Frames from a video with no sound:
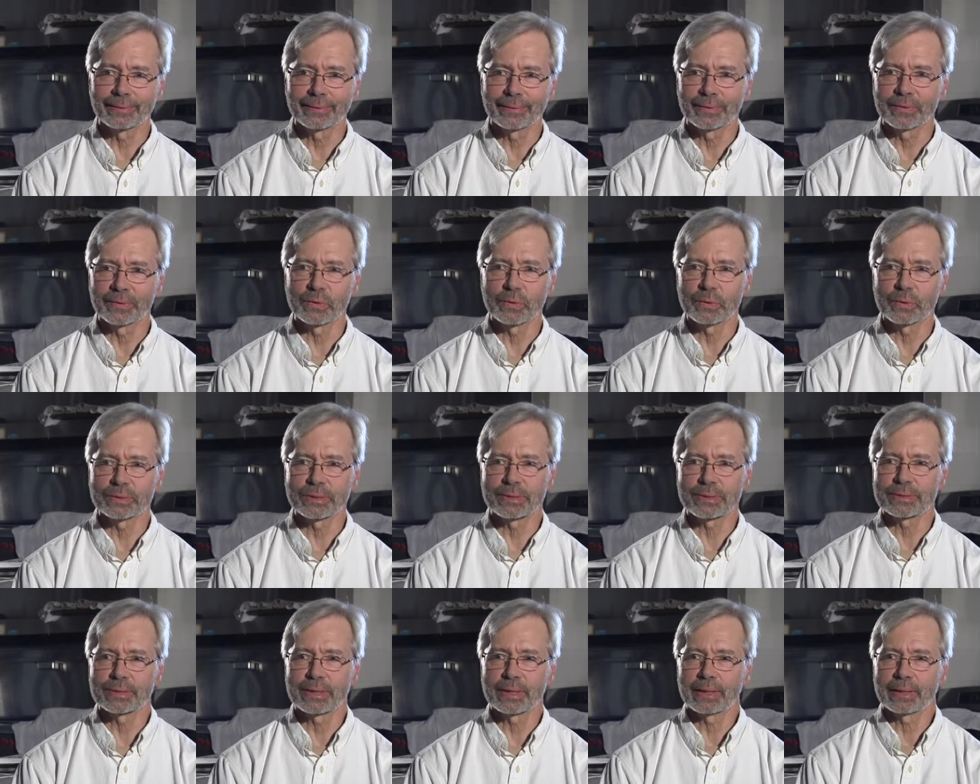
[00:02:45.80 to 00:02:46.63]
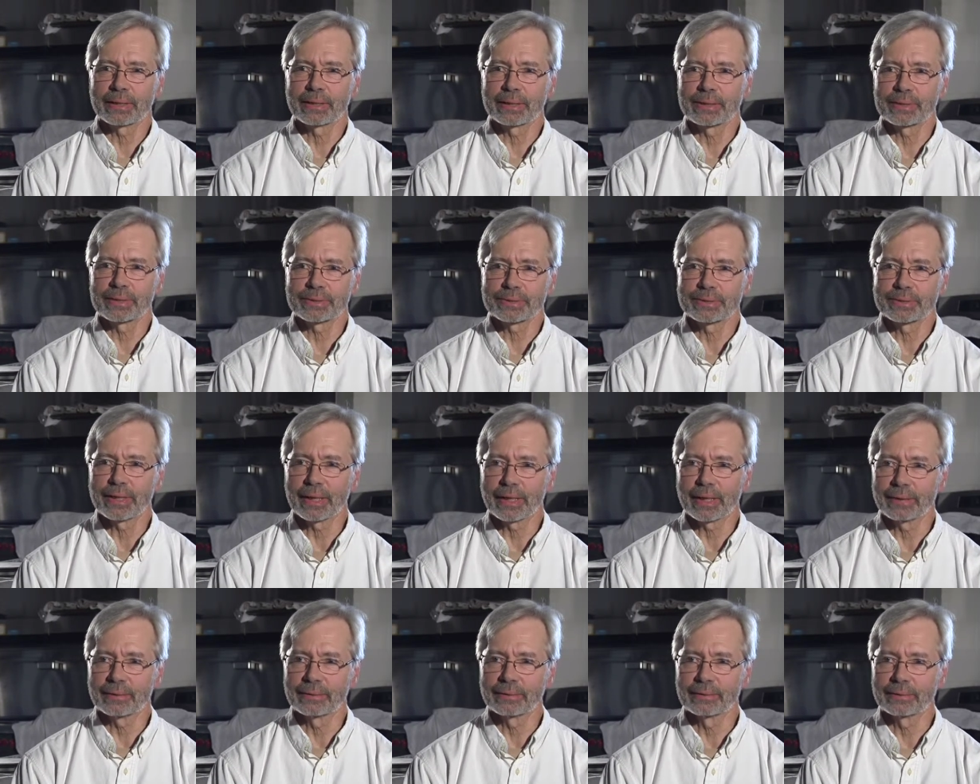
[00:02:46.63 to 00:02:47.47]
the news is that he's
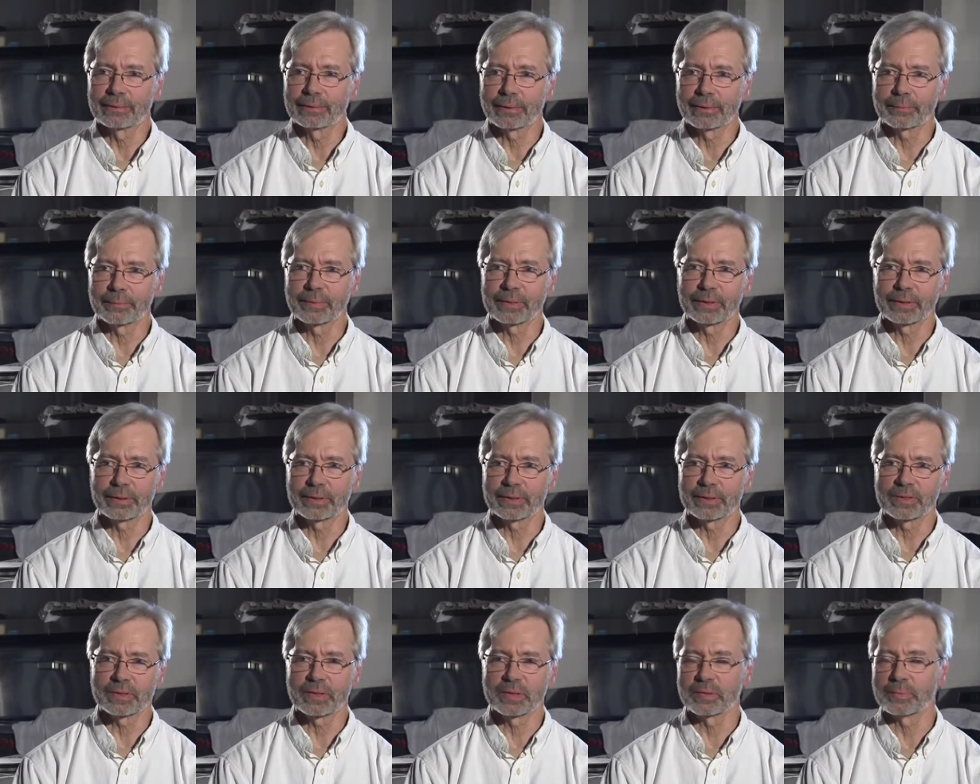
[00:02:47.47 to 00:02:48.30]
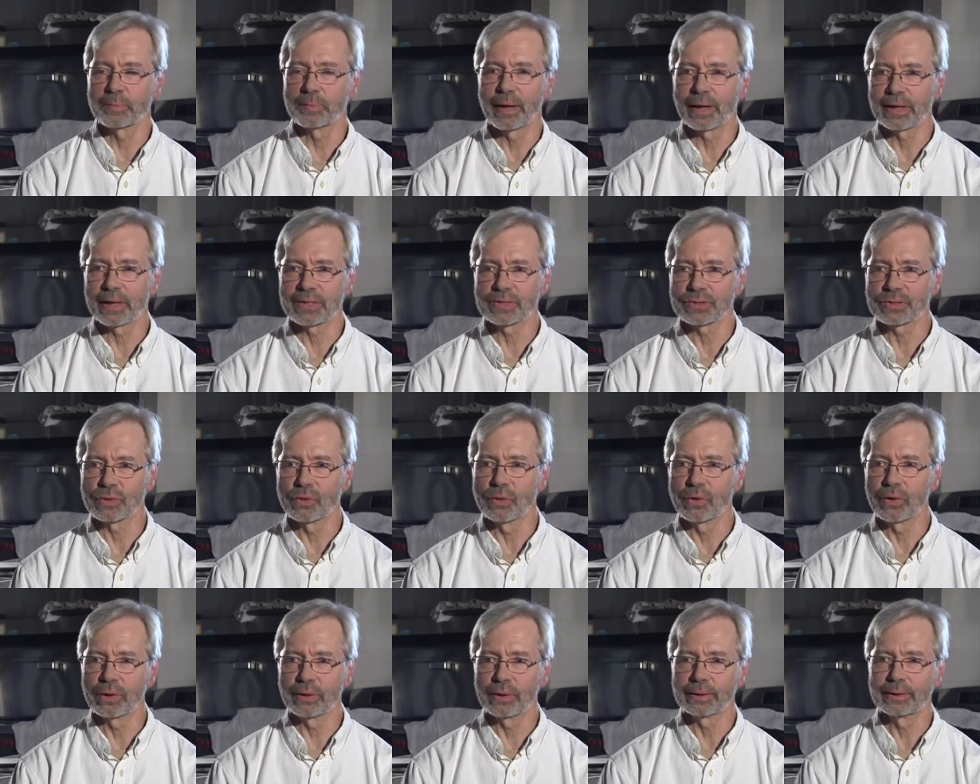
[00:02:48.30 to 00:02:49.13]
dead. I mean, and the body's
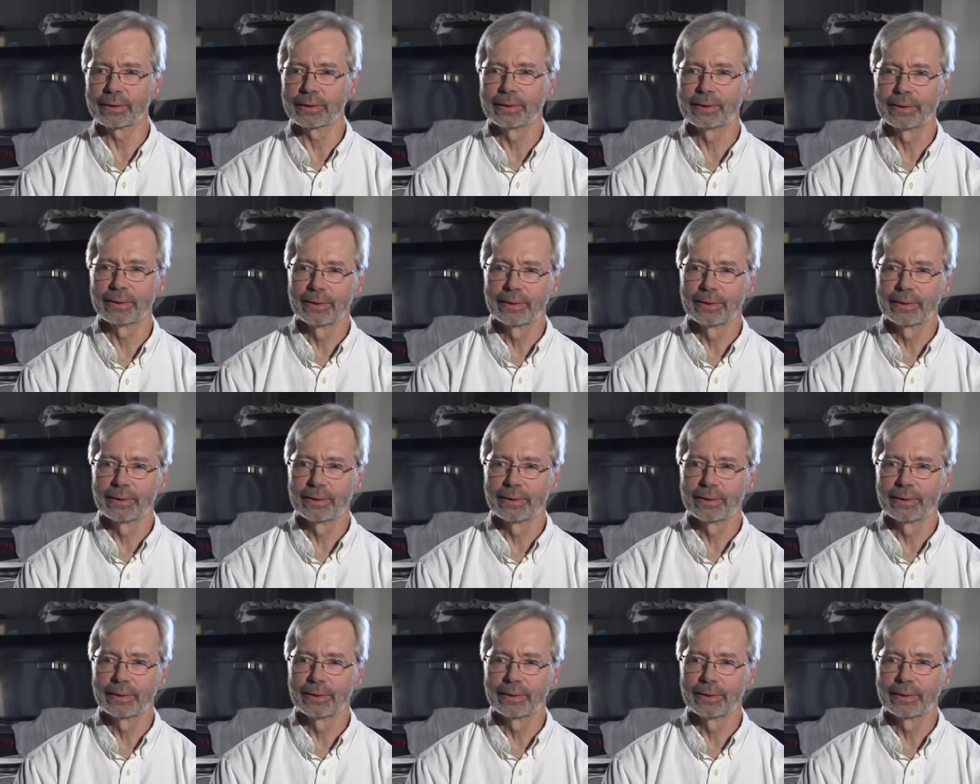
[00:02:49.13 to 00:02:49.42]
gone.